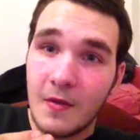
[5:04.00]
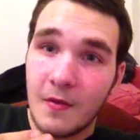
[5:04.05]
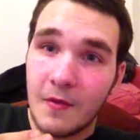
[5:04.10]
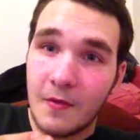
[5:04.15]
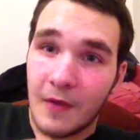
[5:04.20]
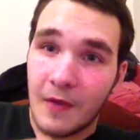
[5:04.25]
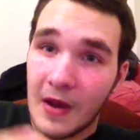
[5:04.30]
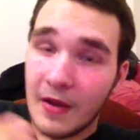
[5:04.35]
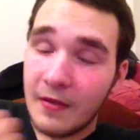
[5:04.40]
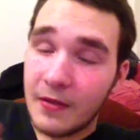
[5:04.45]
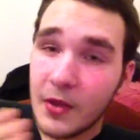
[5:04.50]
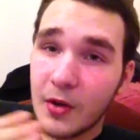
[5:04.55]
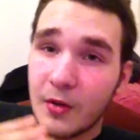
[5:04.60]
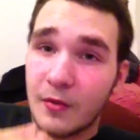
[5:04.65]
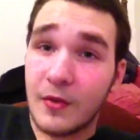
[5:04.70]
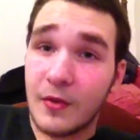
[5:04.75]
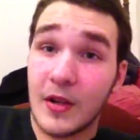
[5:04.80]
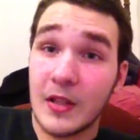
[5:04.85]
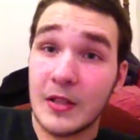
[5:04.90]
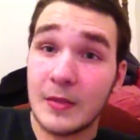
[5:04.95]
fight for your
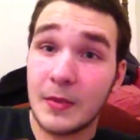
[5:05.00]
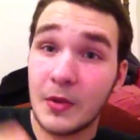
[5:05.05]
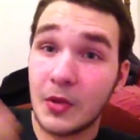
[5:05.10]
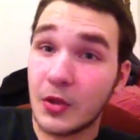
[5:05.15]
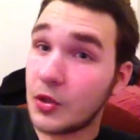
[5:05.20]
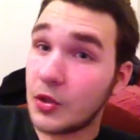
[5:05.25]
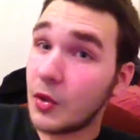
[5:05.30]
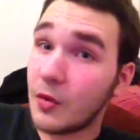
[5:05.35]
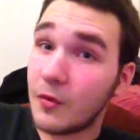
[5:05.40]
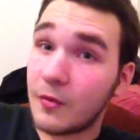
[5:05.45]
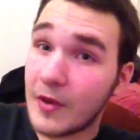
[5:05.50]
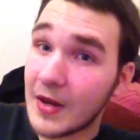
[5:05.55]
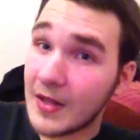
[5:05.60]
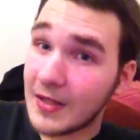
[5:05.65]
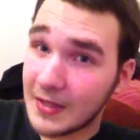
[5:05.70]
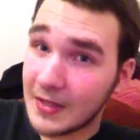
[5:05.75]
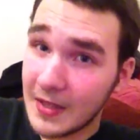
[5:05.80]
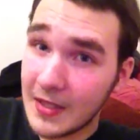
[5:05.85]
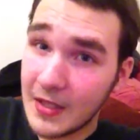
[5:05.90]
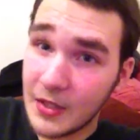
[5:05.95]
friends, because your
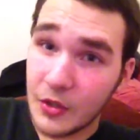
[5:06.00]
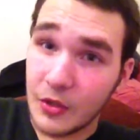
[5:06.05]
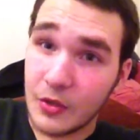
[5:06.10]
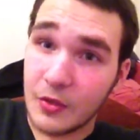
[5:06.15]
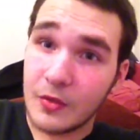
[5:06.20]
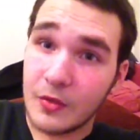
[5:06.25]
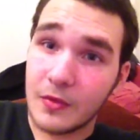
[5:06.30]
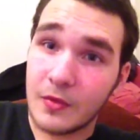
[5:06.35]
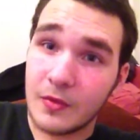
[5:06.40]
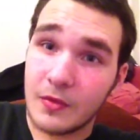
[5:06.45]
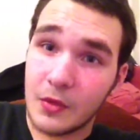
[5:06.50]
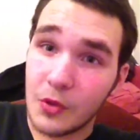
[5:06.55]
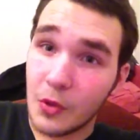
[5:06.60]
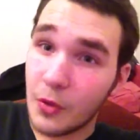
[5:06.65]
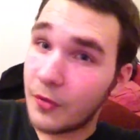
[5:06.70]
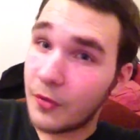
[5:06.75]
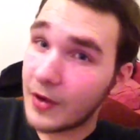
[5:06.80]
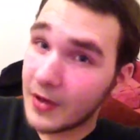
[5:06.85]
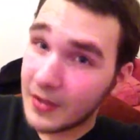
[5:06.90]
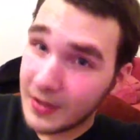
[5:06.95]
friends need you. Your
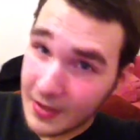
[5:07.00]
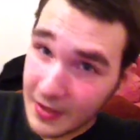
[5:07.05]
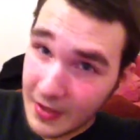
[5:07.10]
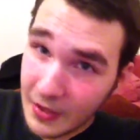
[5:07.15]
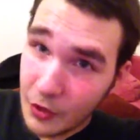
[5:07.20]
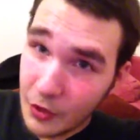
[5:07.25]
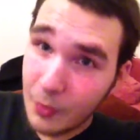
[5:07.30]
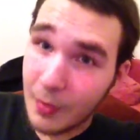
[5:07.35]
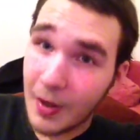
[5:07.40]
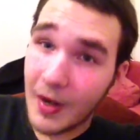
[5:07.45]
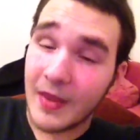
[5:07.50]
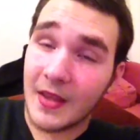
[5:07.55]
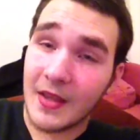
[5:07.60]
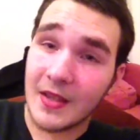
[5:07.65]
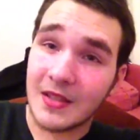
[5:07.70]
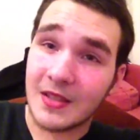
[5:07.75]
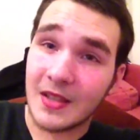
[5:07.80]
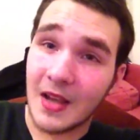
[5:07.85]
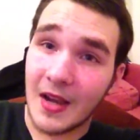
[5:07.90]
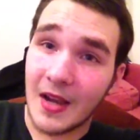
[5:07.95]
friends need you by their
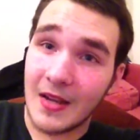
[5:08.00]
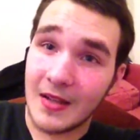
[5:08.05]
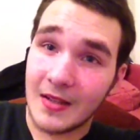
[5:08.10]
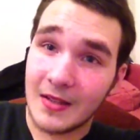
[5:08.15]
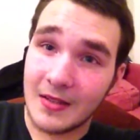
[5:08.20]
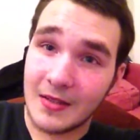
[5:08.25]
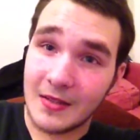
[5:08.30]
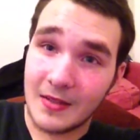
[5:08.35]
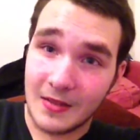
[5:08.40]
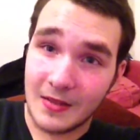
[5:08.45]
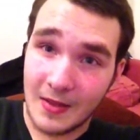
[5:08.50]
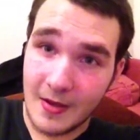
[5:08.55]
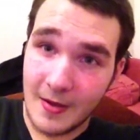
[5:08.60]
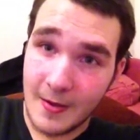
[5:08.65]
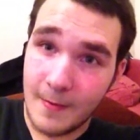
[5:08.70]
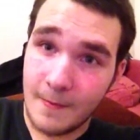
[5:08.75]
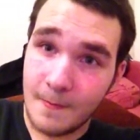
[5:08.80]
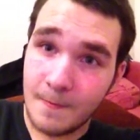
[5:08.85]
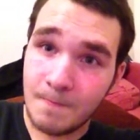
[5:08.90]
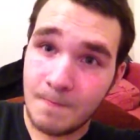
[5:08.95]
side, yeah?
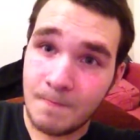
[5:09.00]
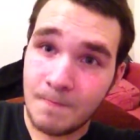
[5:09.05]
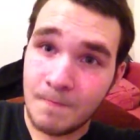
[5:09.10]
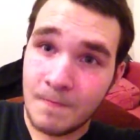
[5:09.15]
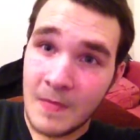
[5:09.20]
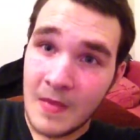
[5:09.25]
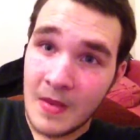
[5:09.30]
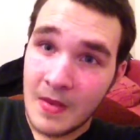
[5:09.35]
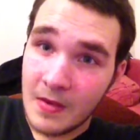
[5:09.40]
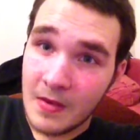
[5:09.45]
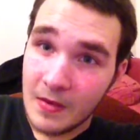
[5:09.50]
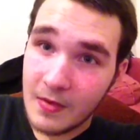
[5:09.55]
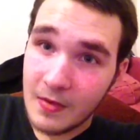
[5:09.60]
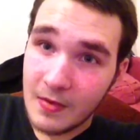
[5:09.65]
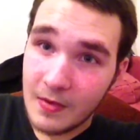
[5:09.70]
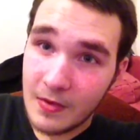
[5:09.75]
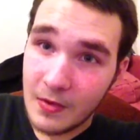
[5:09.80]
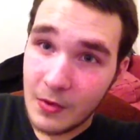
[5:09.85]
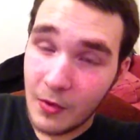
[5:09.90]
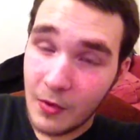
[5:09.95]

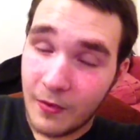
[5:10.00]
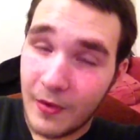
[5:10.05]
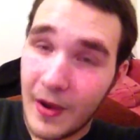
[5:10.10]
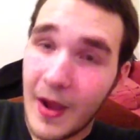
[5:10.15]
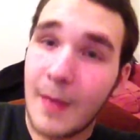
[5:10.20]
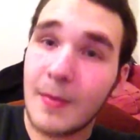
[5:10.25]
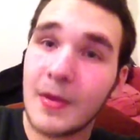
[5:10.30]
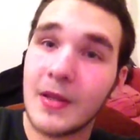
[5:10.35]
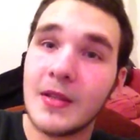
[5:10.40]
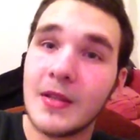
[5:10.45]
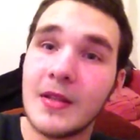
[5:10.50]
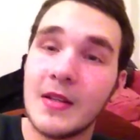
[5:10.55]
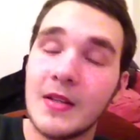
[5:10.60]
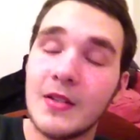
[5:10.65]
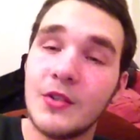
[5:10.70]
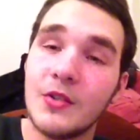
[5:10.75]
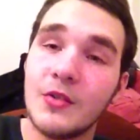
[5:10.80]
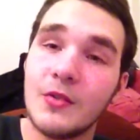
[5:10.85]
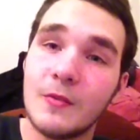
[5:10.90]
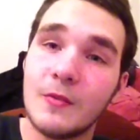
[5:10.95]
Your family
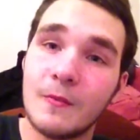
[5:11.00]
needs you.